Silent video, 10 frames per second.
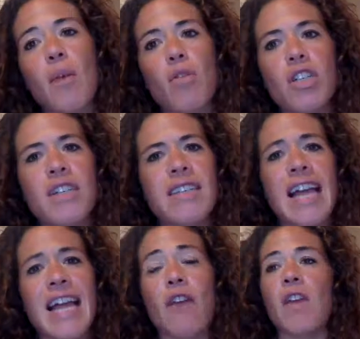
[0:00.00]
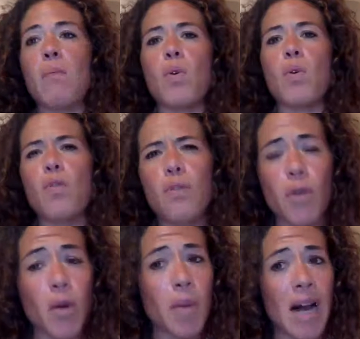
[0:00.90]
emotions and how they move
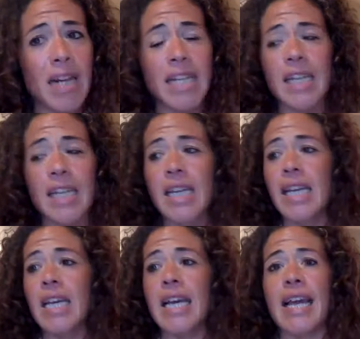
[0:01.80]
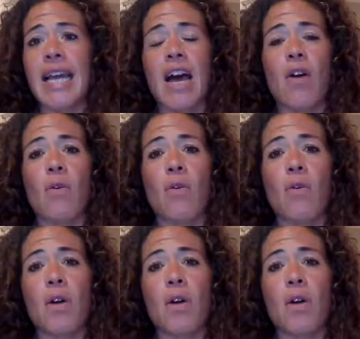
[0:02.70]
through our body, and how